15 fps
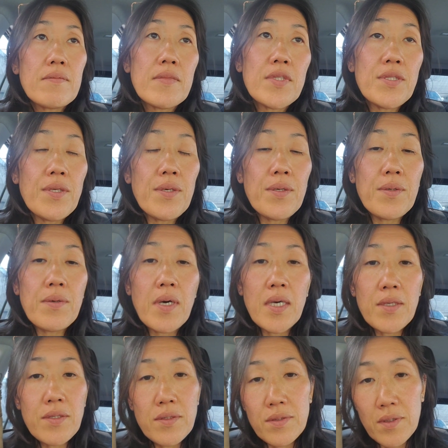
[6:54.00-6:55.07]
So
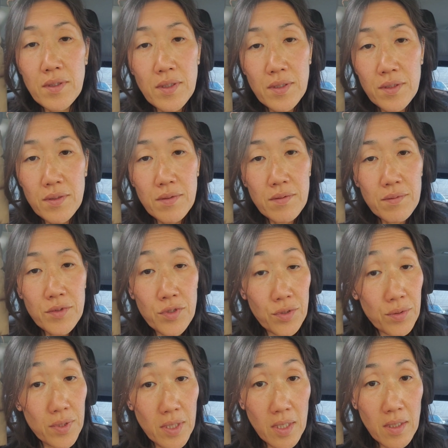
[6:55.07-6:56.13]
I started
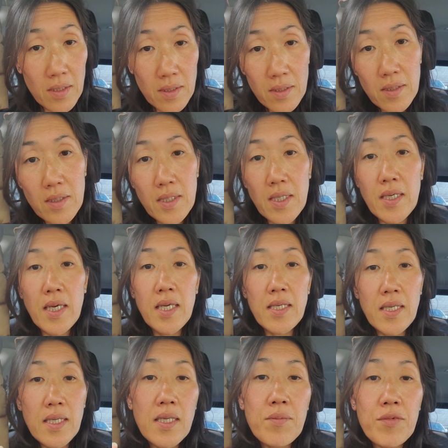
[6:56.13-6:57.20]
juicing and
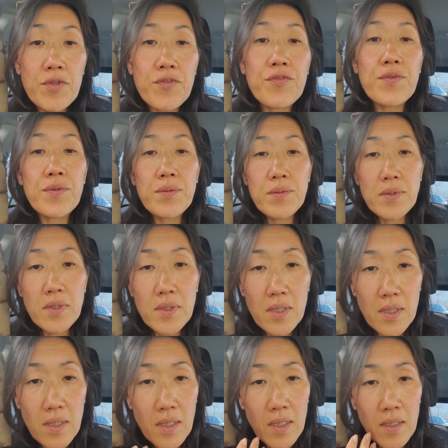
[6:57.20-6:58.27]
eating more fruit,
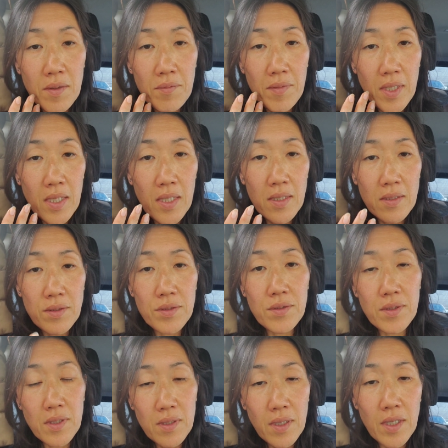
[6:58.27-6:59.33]
and
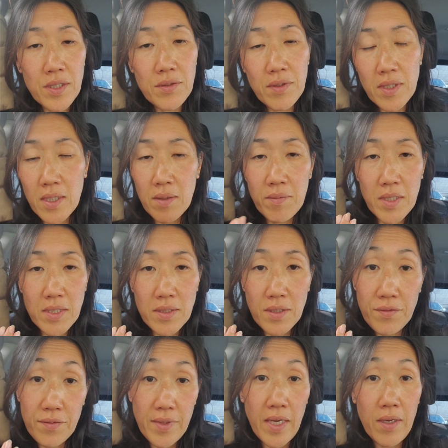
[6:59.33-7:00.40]
started hydrating
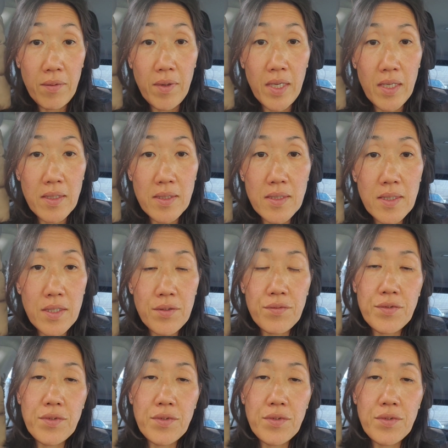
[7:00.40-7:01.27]
myself that way instead of